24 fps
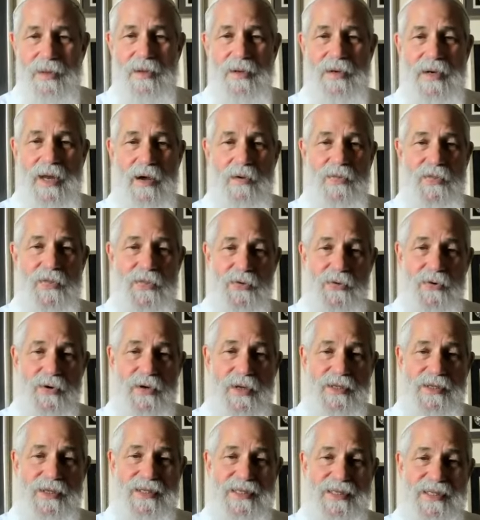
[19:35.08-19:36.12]
Now,
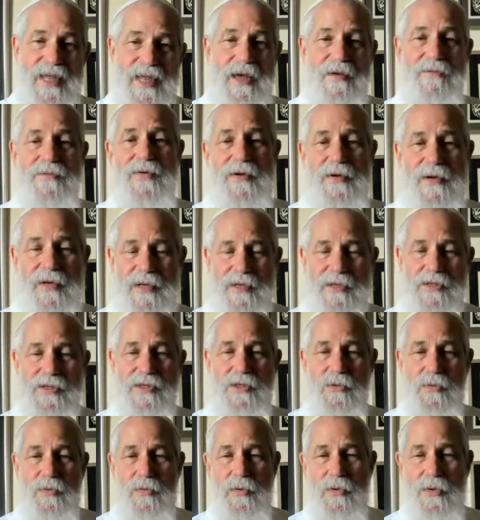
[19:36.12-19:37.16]
37
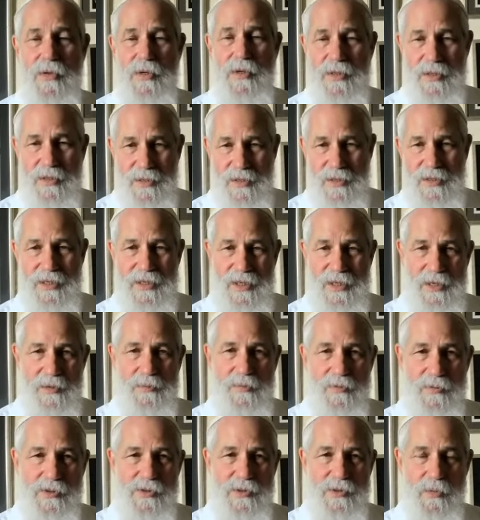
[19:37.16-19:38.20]
is in
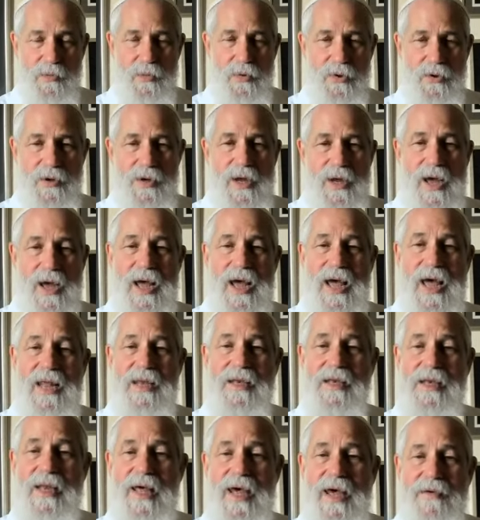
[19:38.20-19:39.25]
Hebrew is the word
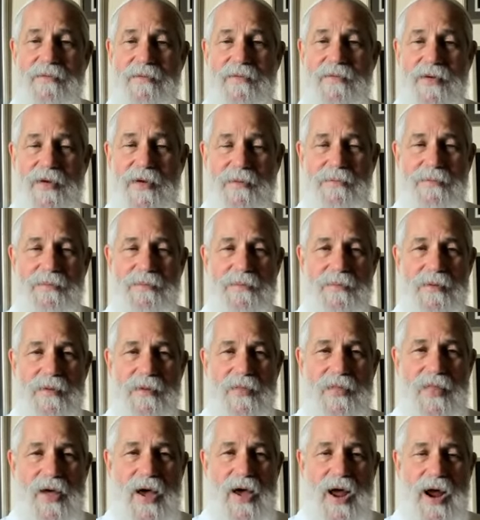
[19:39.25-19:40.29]
halev,
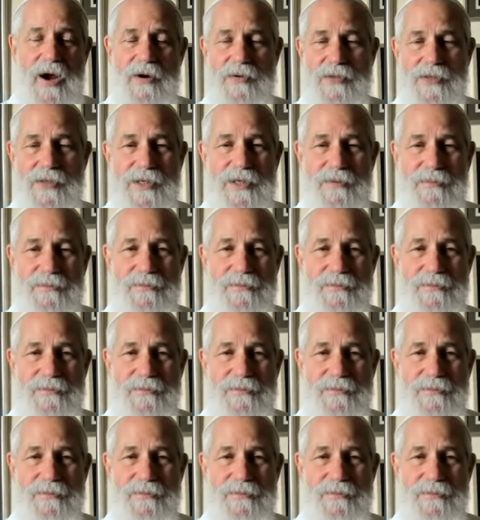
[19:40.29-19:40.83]
the heart.